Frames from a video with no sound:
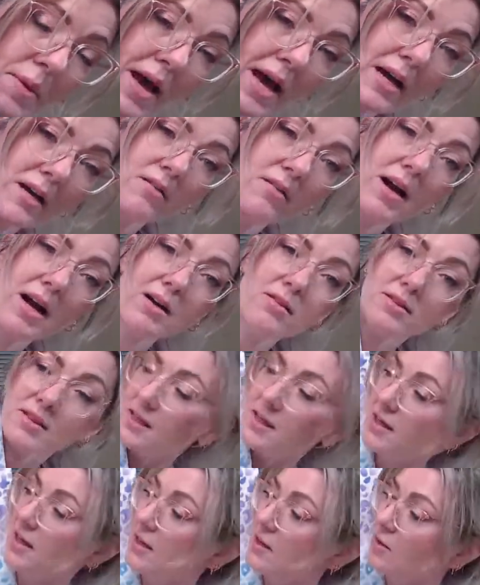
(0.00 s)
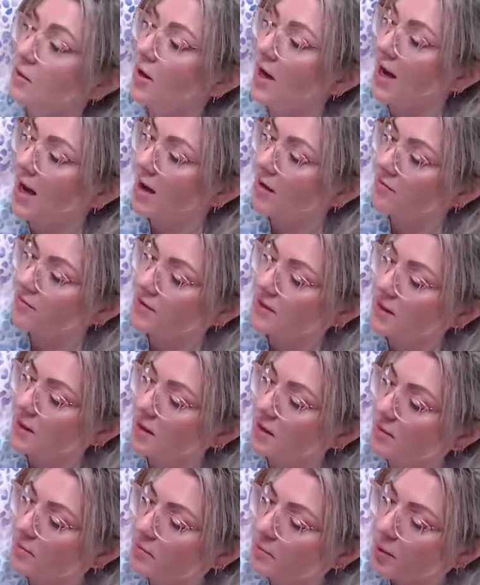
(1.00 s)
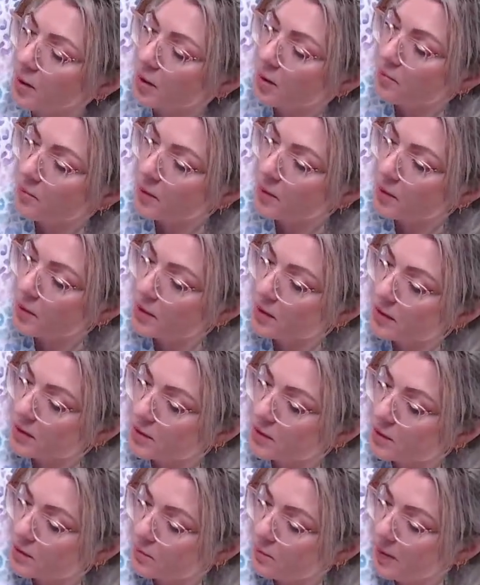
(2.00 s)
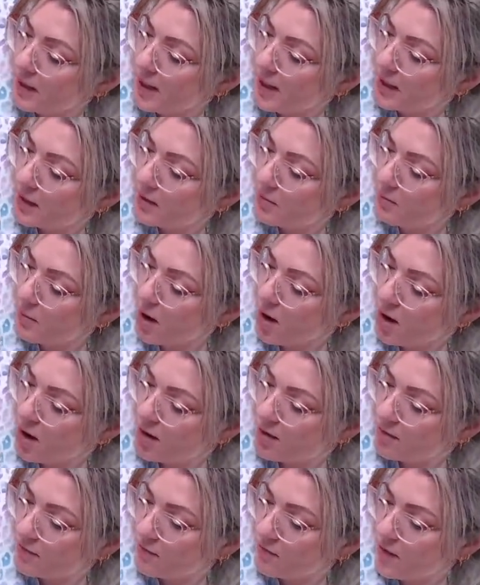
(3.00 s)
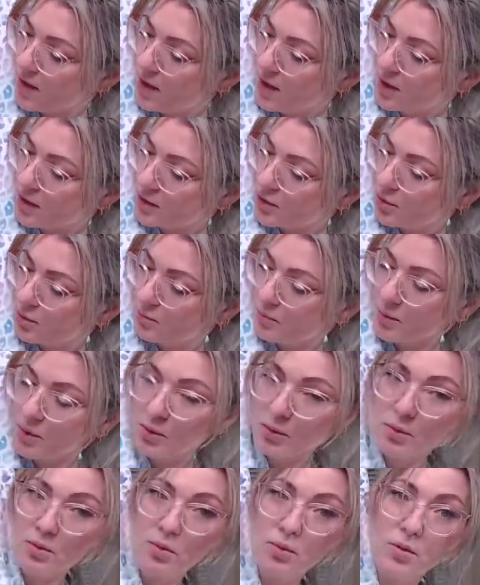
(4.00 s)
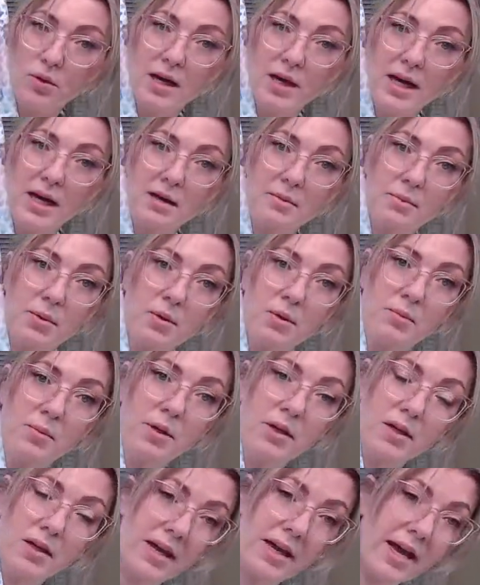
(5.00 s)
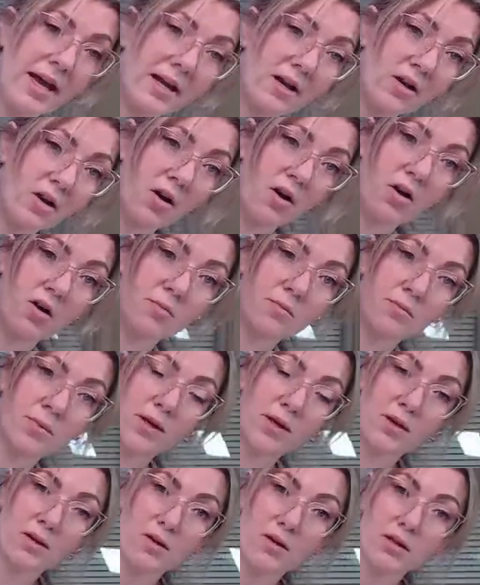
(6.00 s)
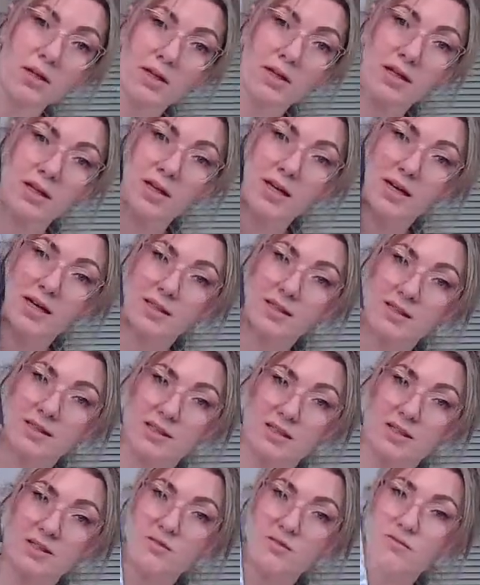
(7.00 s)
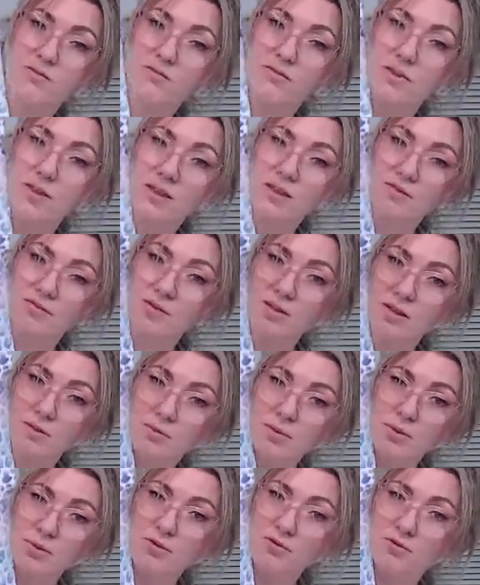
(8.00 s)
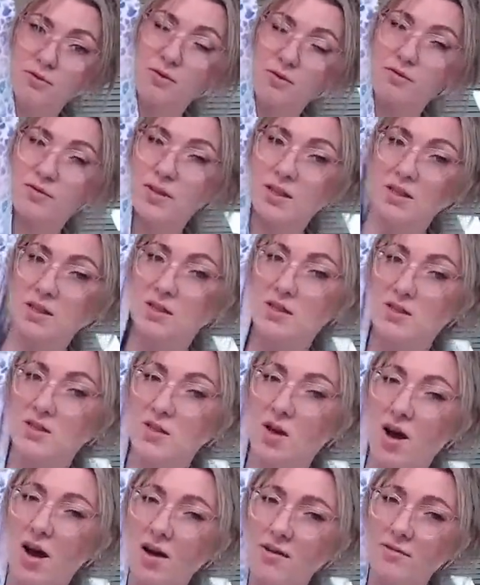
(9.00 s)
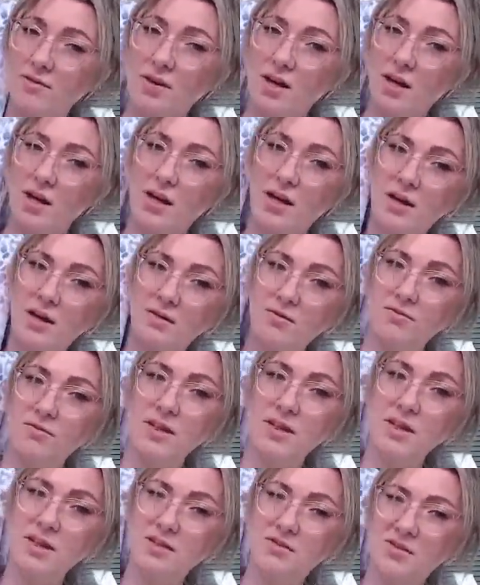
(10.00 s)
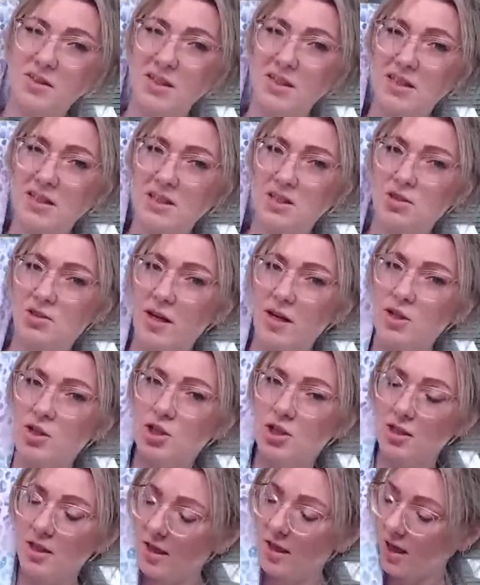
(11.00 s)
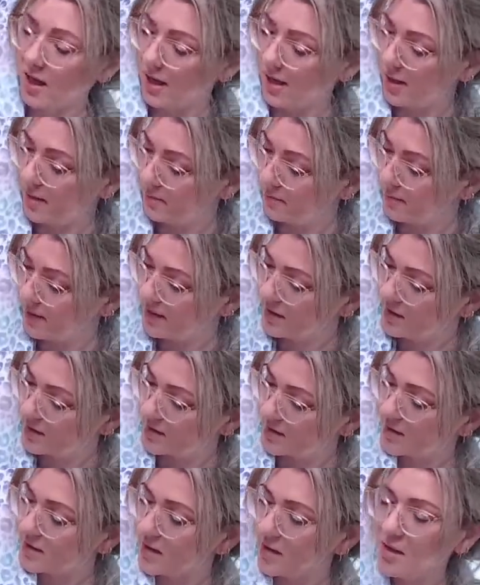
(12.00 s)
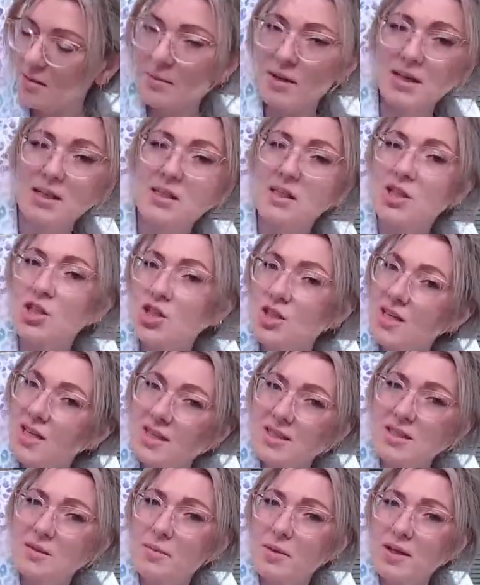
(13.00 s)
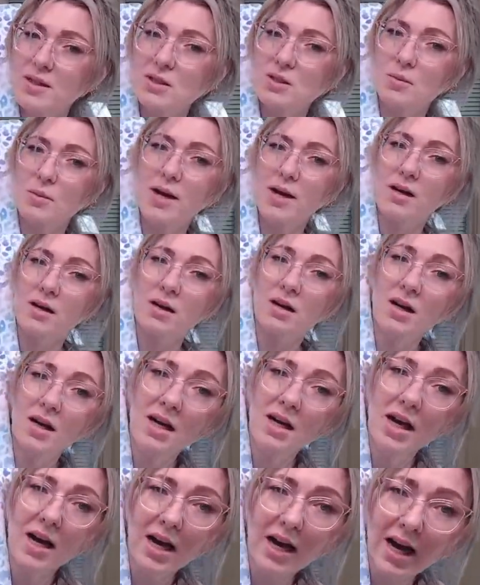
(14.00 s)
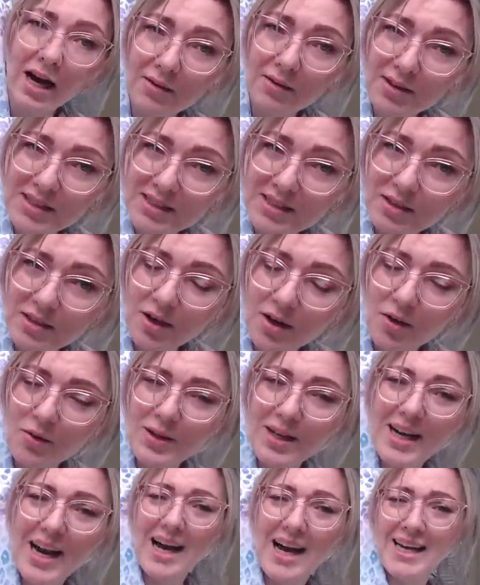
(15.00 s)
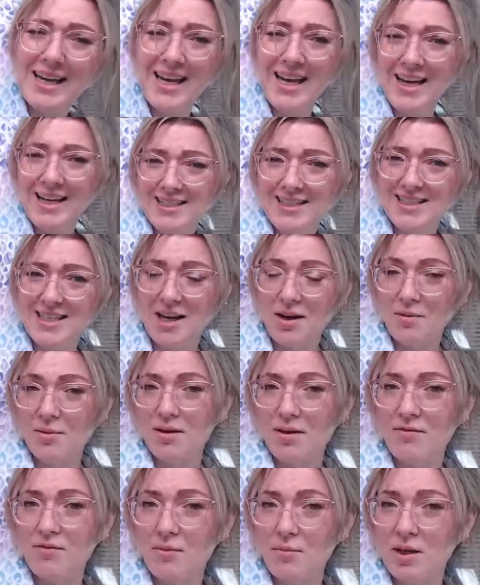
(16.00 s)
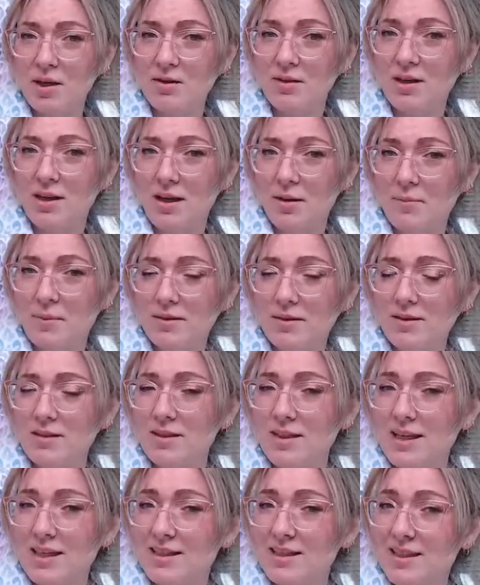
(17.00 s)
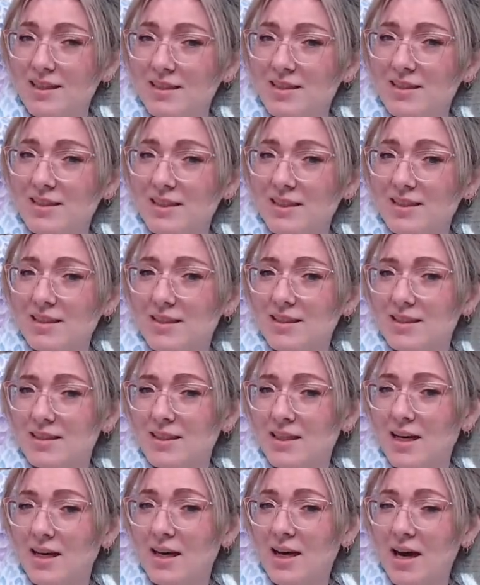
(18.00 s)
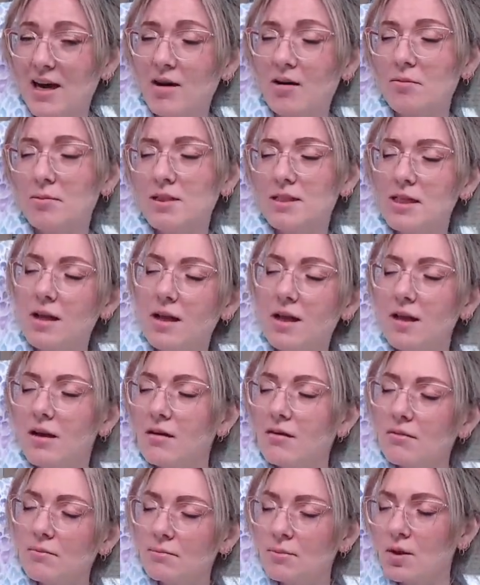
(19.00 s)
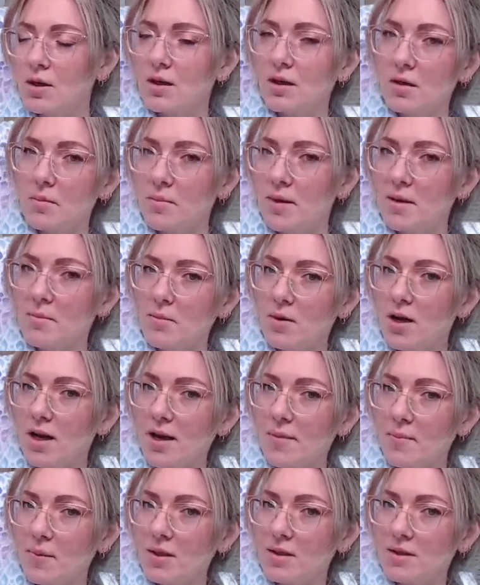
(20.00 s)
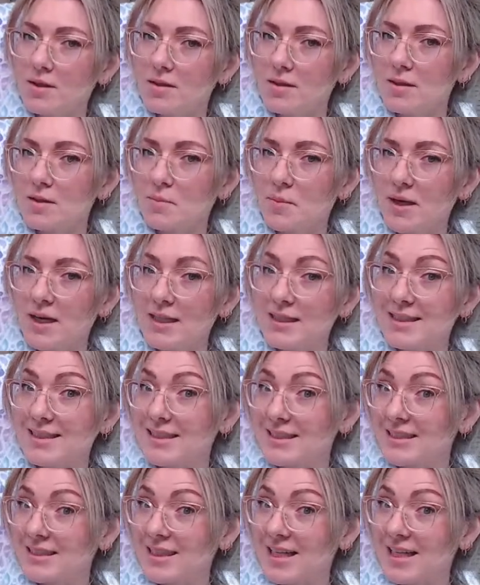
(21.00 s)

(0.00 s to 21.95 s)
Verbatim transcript: background and then you have the purple to pink mauve to blue and purple again ombre look and this is really really beautiful really soft really really stretchy um, and this is going to make such a nice spring sweater i was you know that i can't stay away from a good leopard like this is i always say like oh i'm not going to buy more leopards but